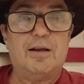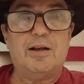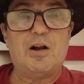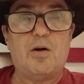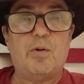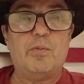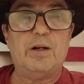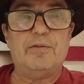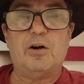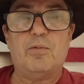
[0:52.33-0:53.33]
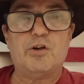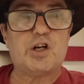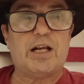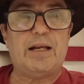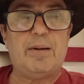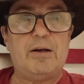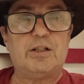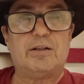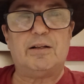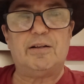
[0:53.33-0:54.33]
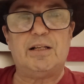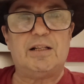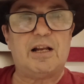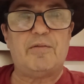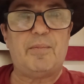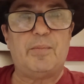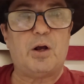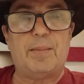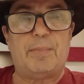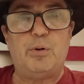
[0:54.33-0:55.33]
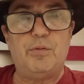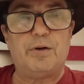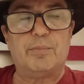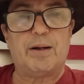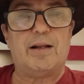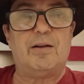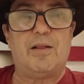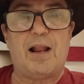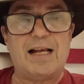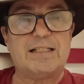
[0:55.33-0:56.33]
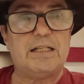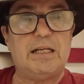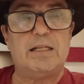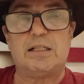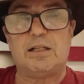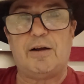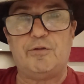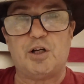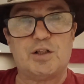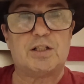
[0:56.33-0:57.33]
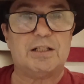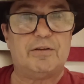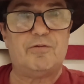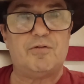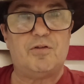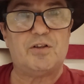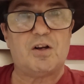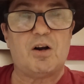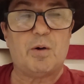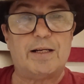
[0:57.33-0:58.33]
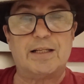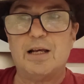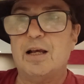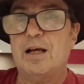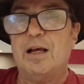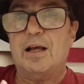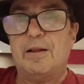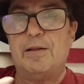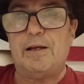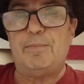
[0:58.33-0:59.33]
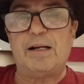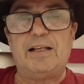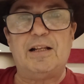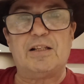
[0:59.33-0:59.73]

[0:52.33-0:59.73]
we live on a shaky mountain. They're never going to be perfect, but in the last 10 years, they've just slid sideways. The money that's